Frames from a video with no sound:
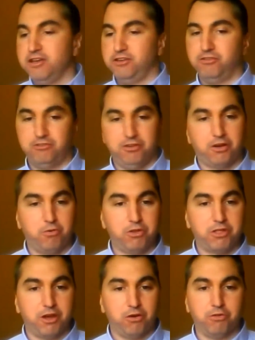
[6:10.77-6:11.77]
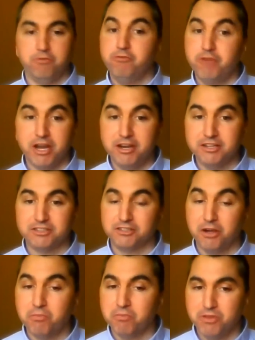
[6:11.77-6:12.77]
you stick with health and fitness,
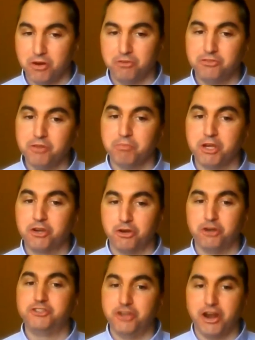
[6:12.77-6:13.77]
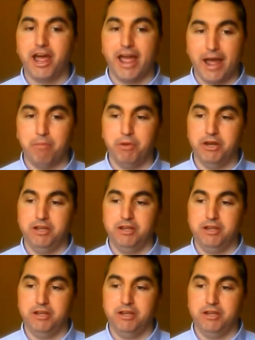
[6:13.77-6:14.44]
something good's going to happen. And